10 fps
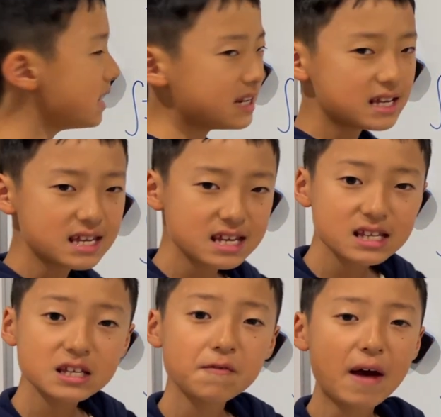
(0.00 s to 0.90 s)
an
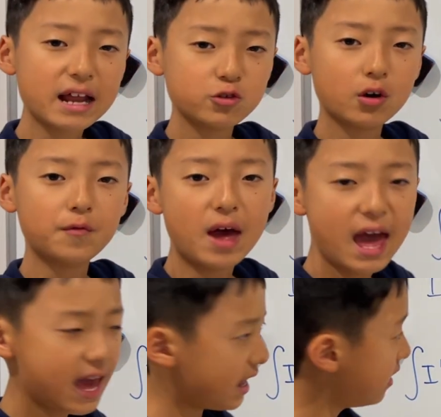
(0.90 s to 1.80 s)
easy value of
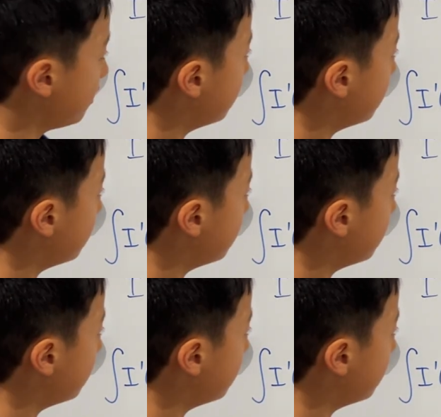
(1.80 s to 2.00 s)
A